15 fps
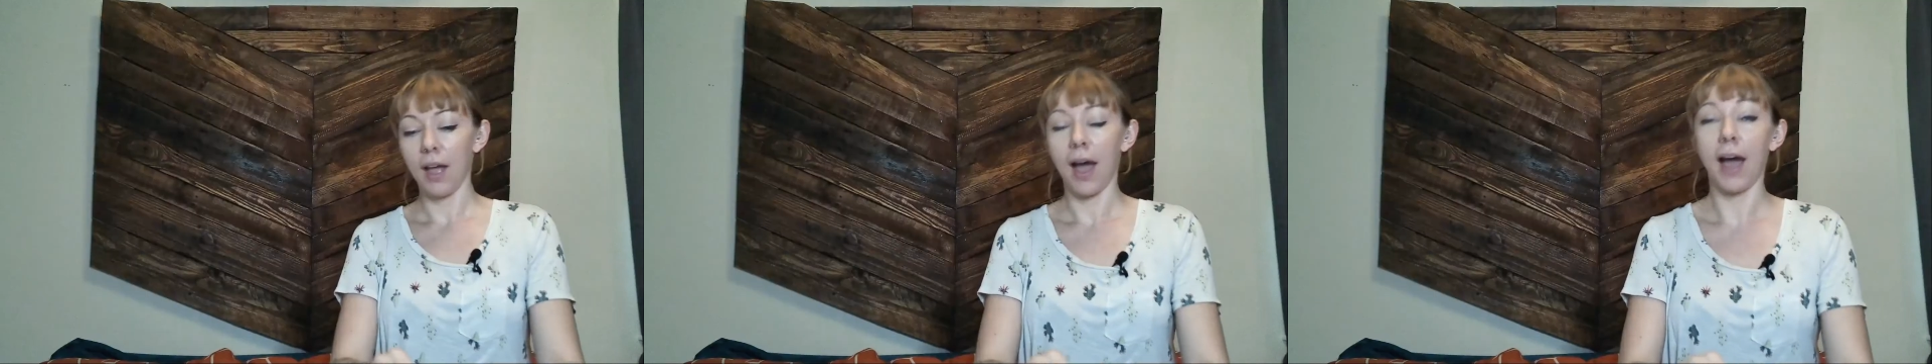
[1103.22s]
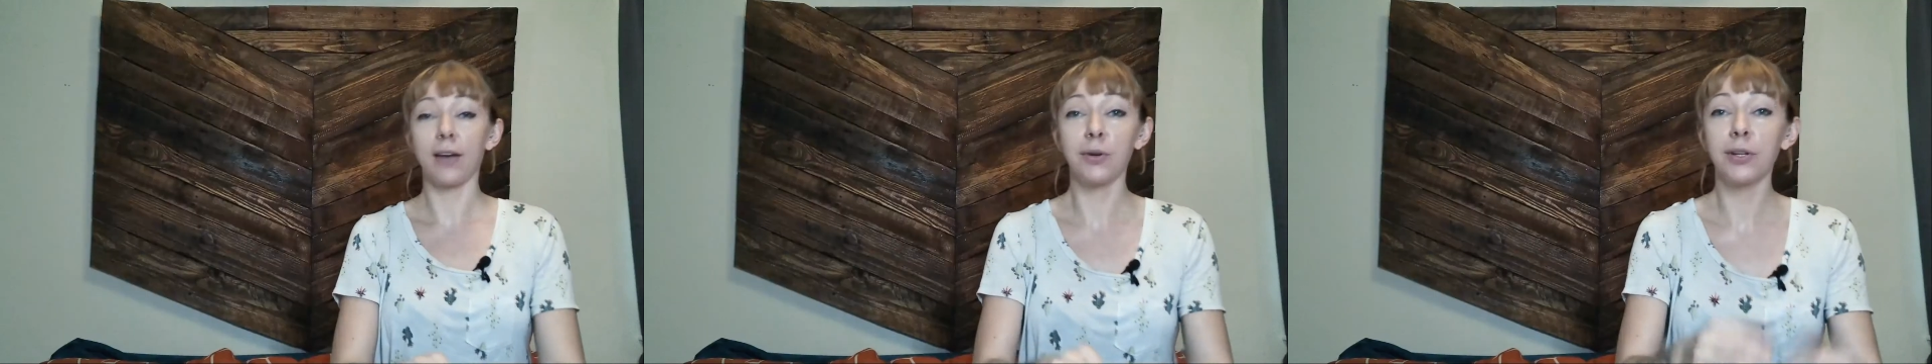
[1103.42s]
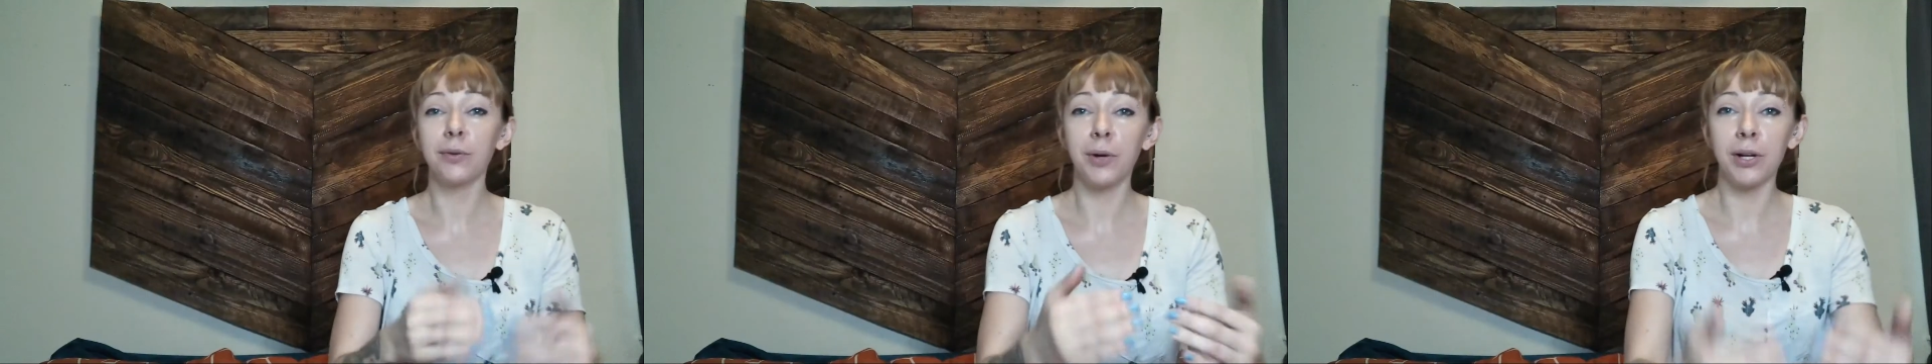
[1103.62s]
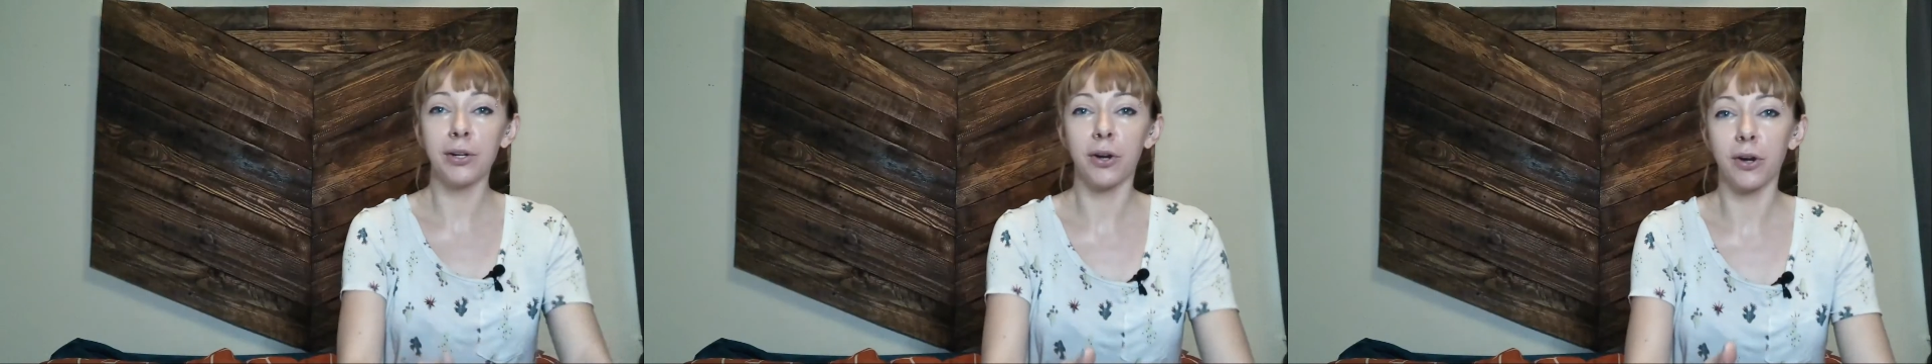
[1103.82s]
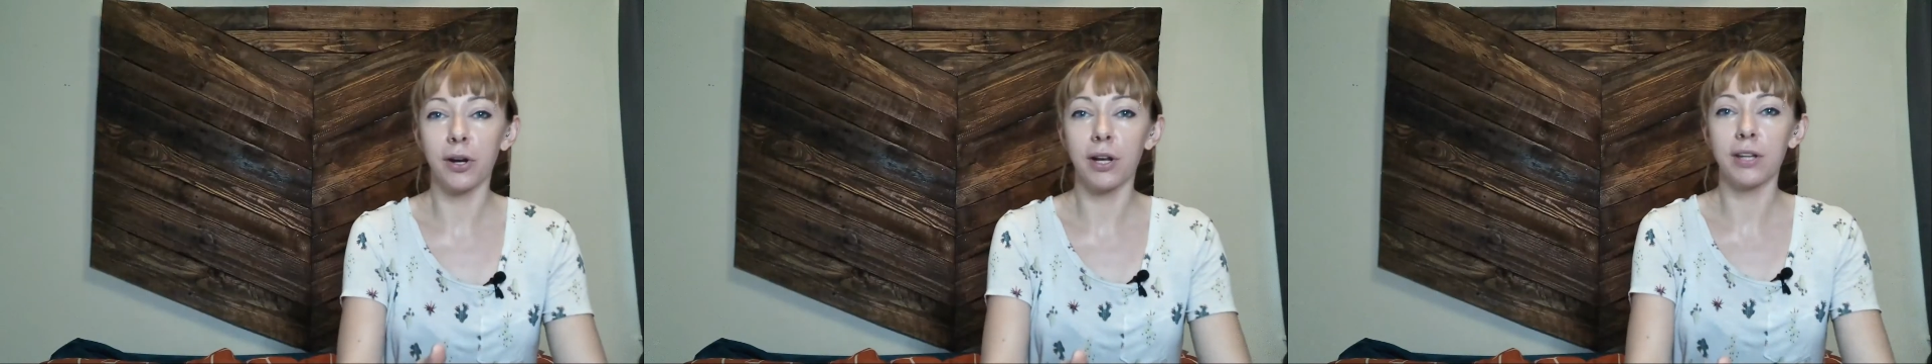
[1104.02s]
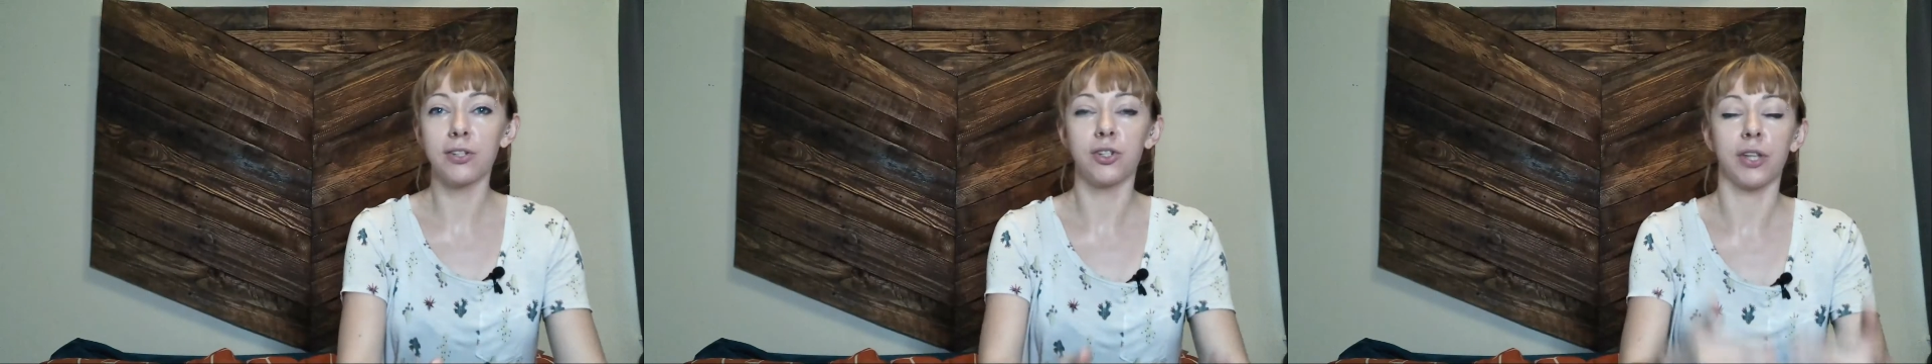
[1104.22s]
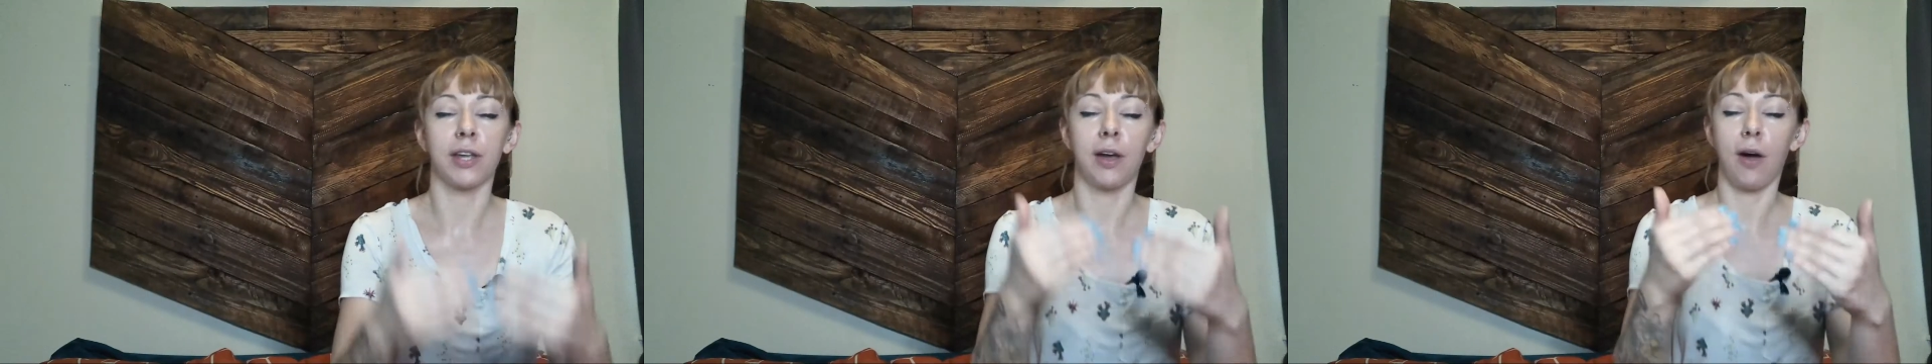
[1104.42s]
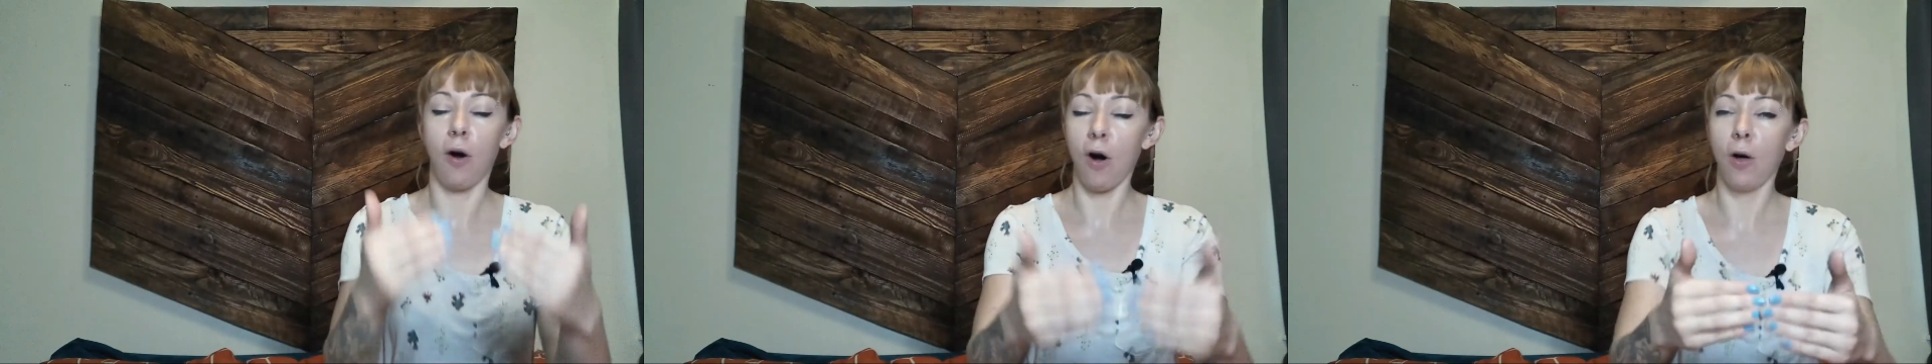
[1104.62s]
I really want to encourage
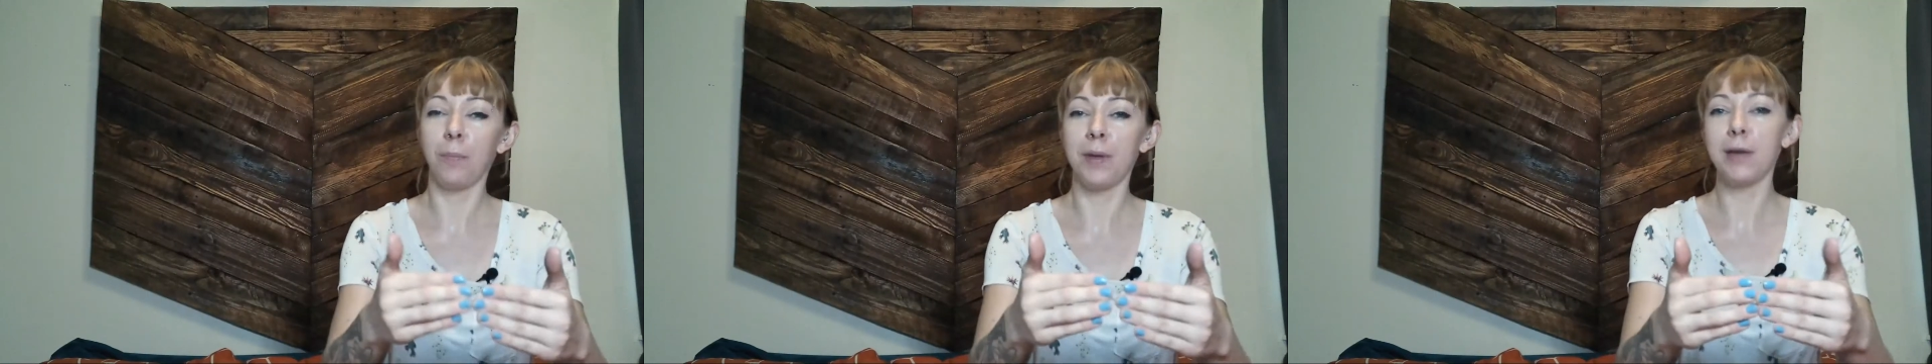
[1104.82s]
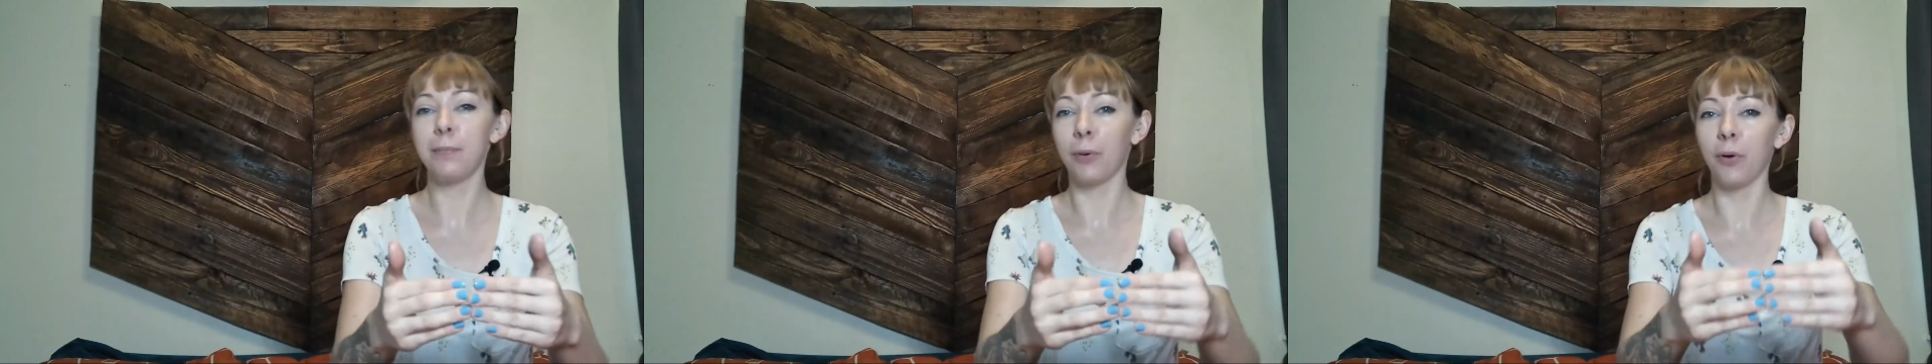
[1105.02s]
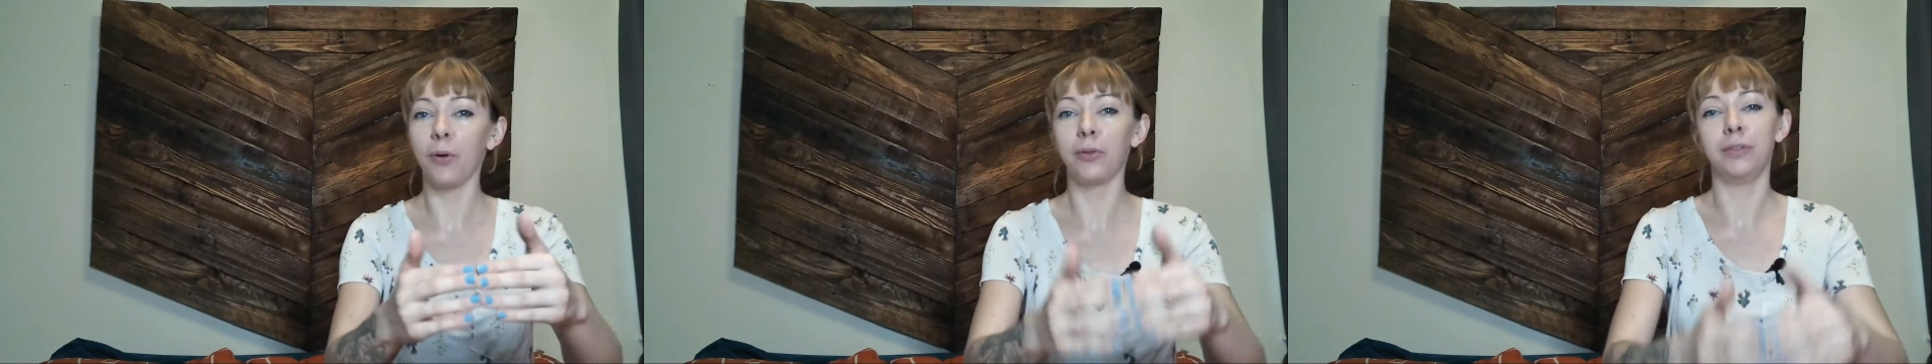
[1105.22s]
like all people,